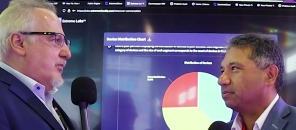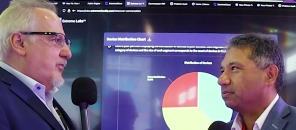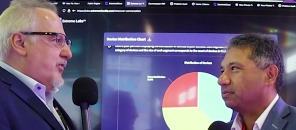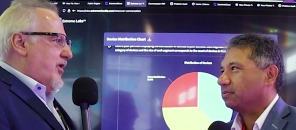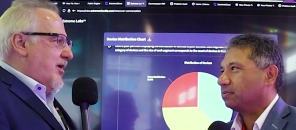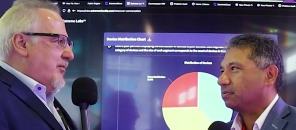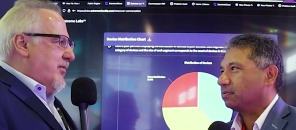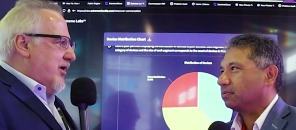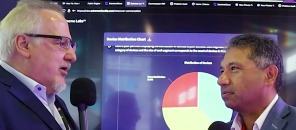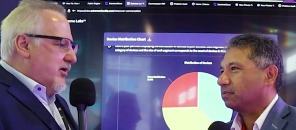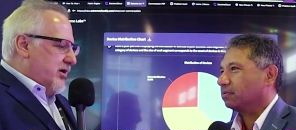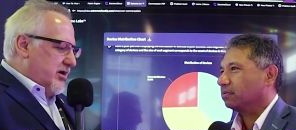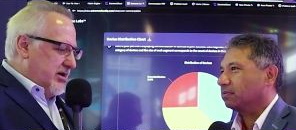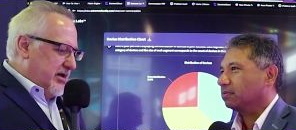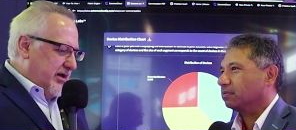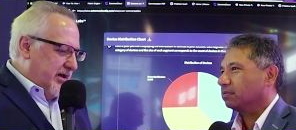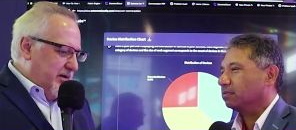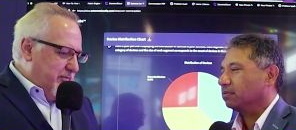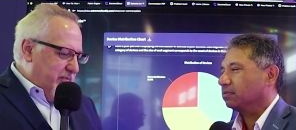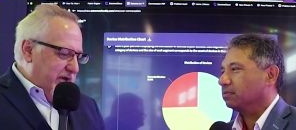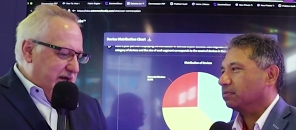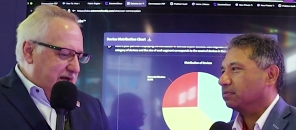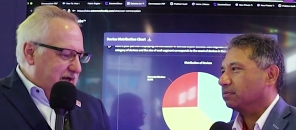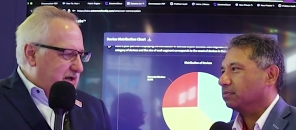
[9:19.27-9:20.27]

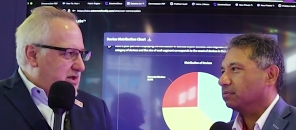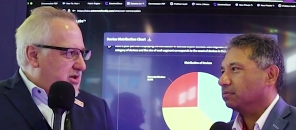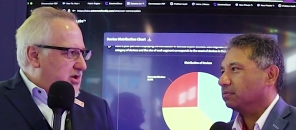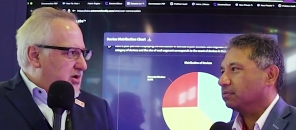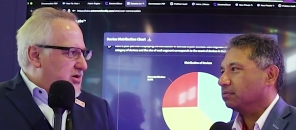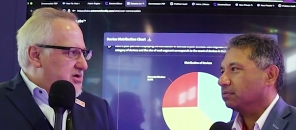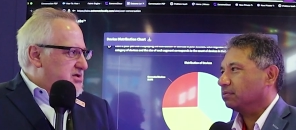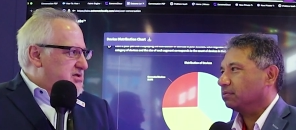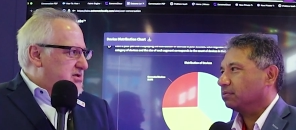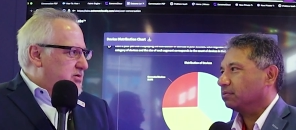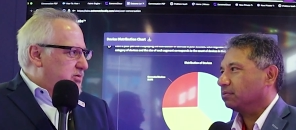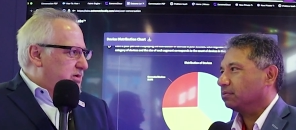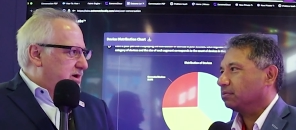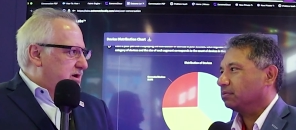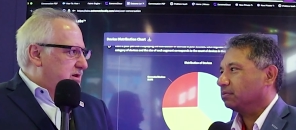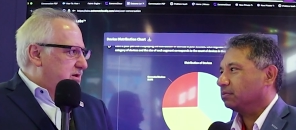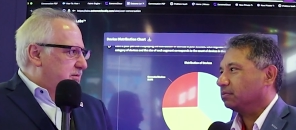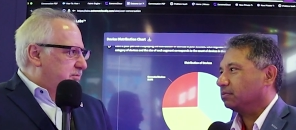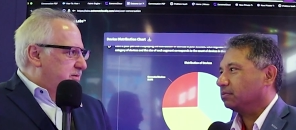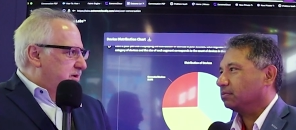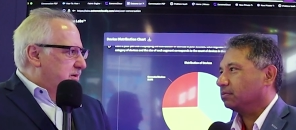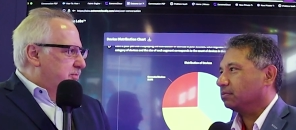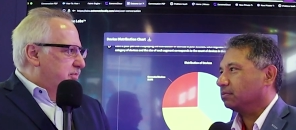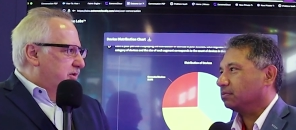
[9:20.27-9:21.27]
Speaker 1: primarily being close to where
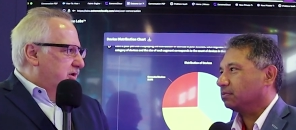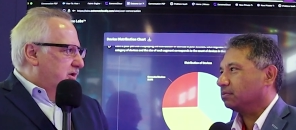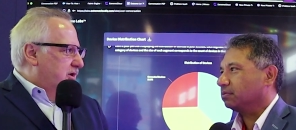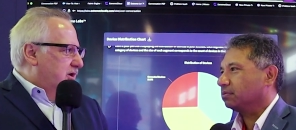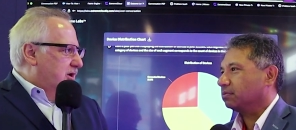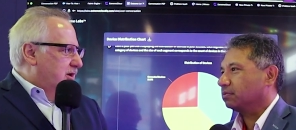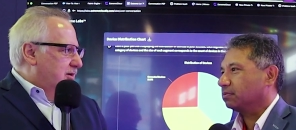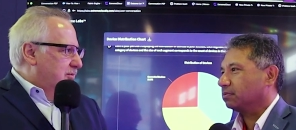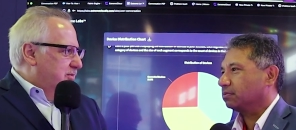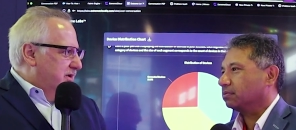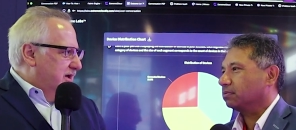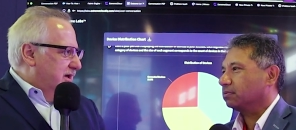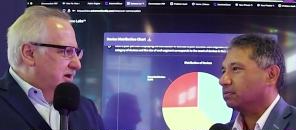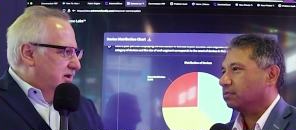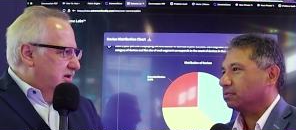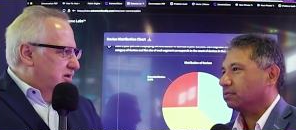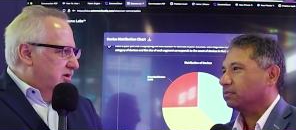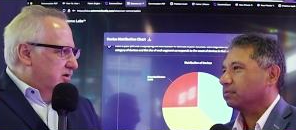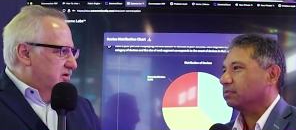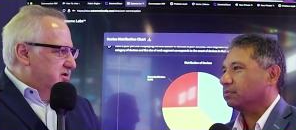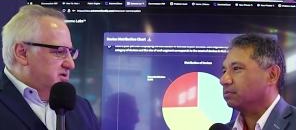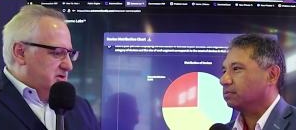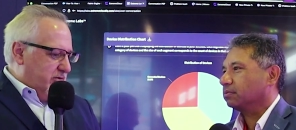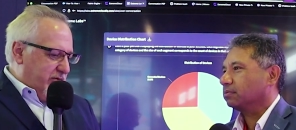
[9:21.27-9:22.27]
the people are, being
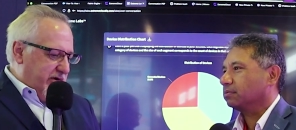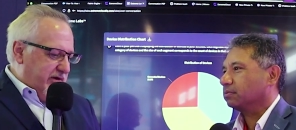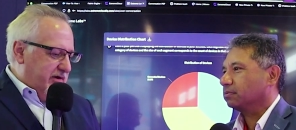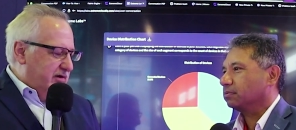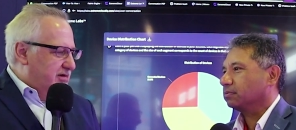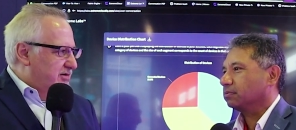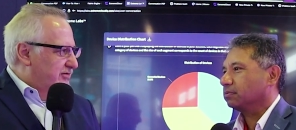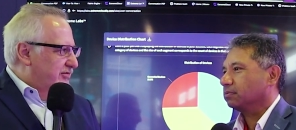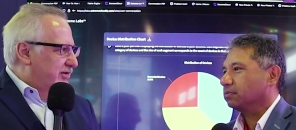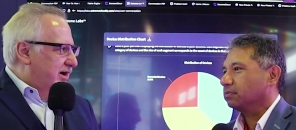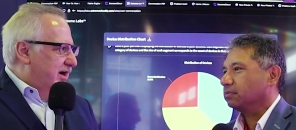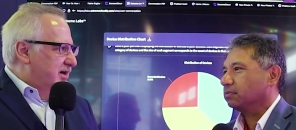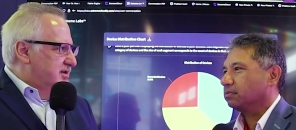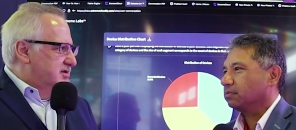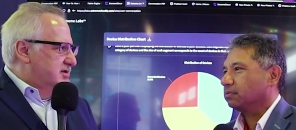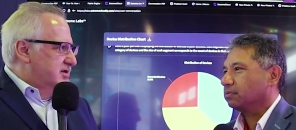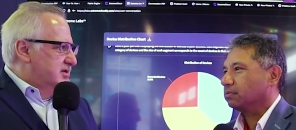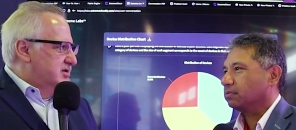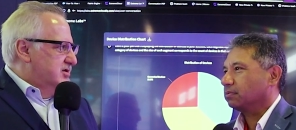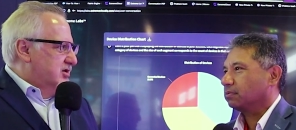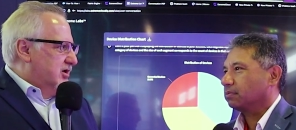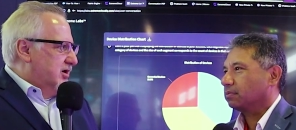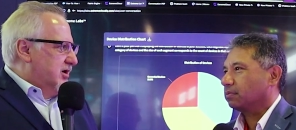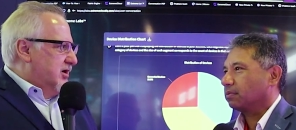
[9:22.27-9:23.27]
close to where their
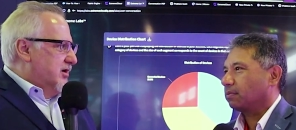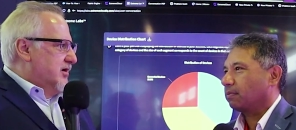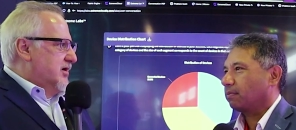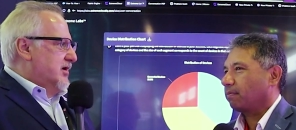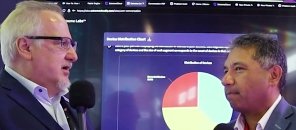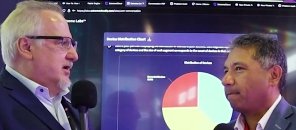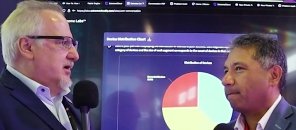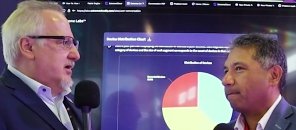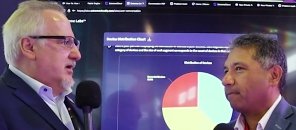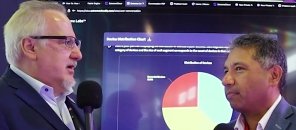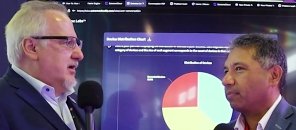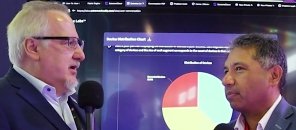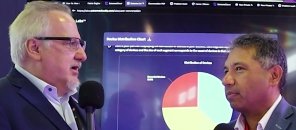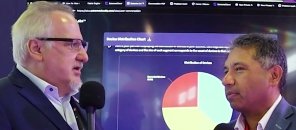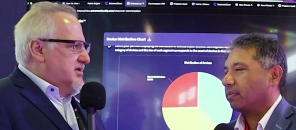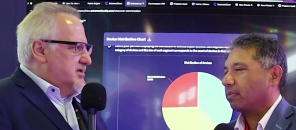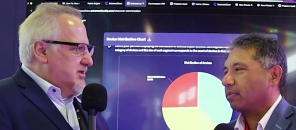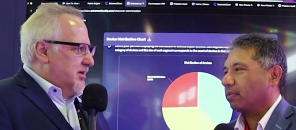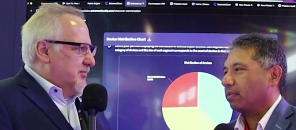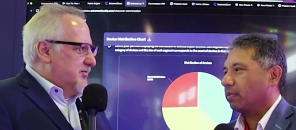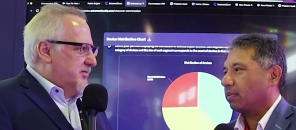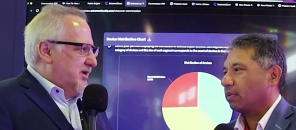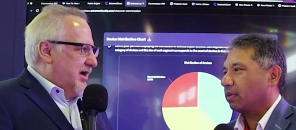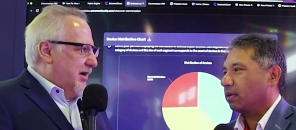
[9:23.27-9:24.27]
devices are,
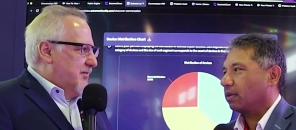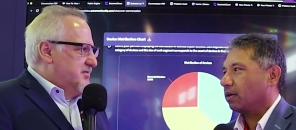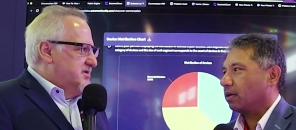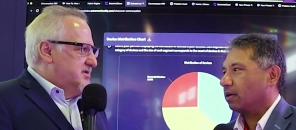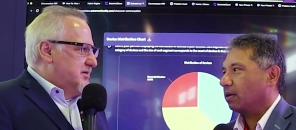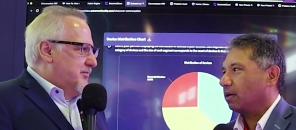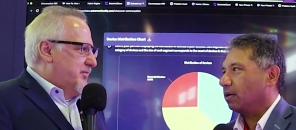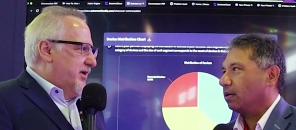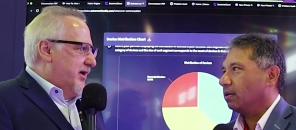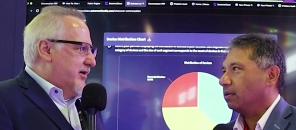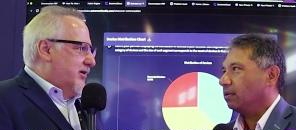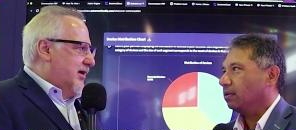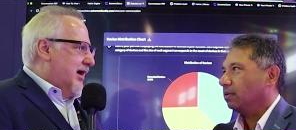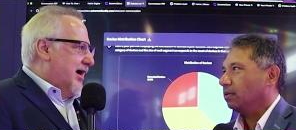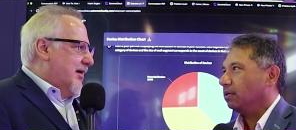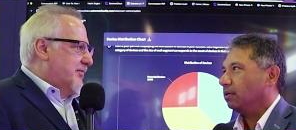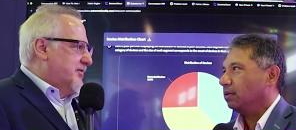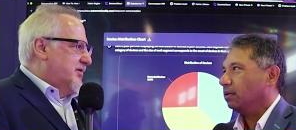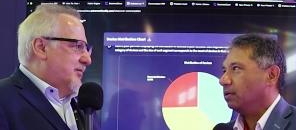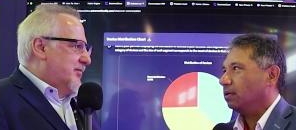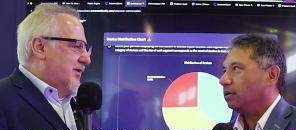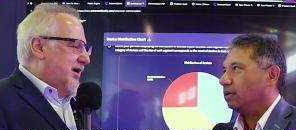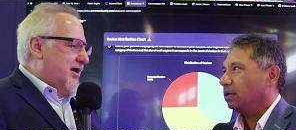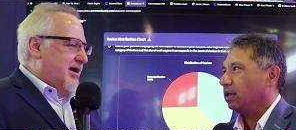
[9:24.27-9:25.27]
is sometimes the better
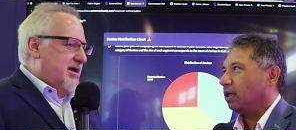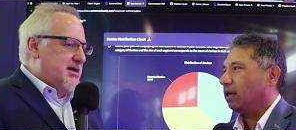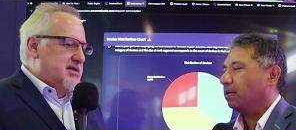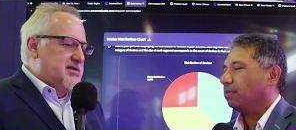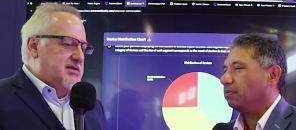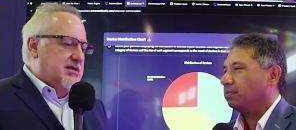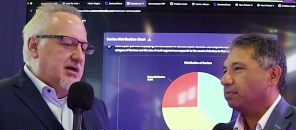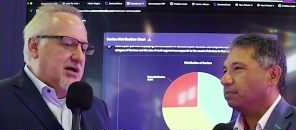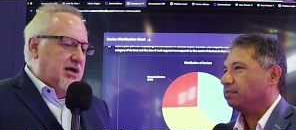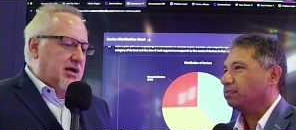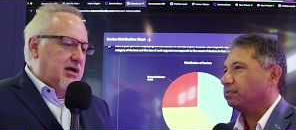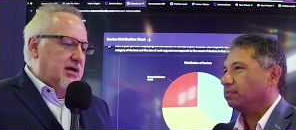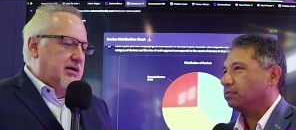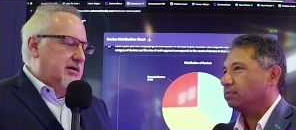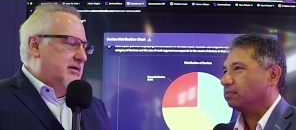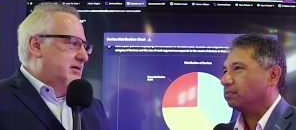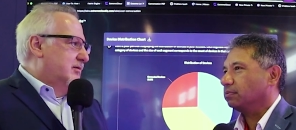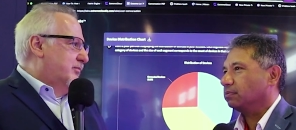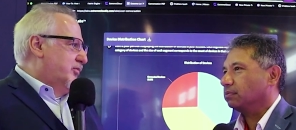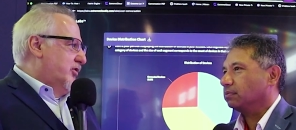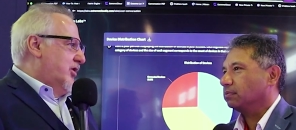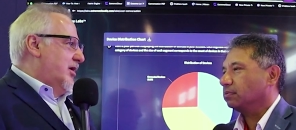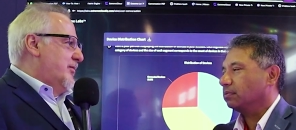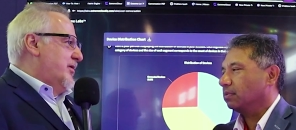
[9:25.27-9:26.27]
optimized uh,
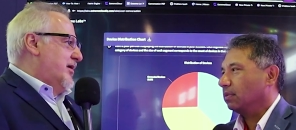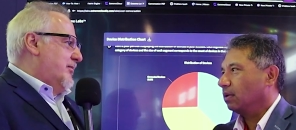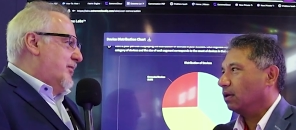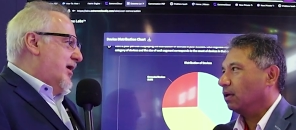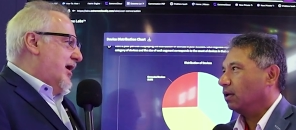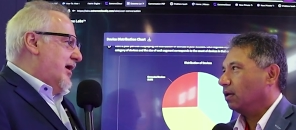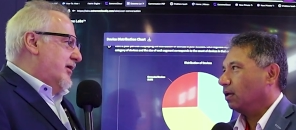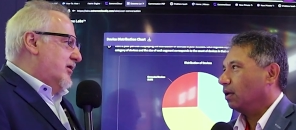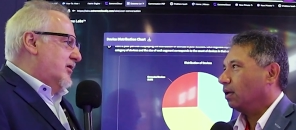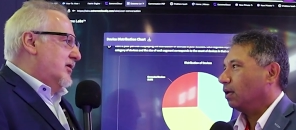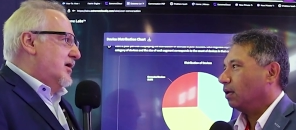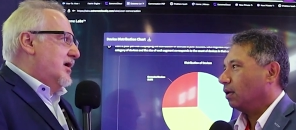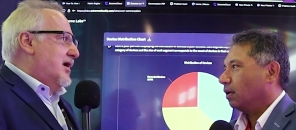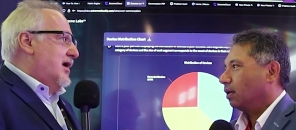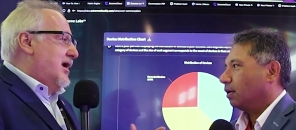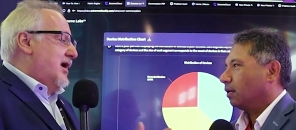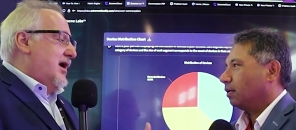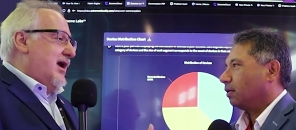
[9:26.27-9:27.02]
deployment model.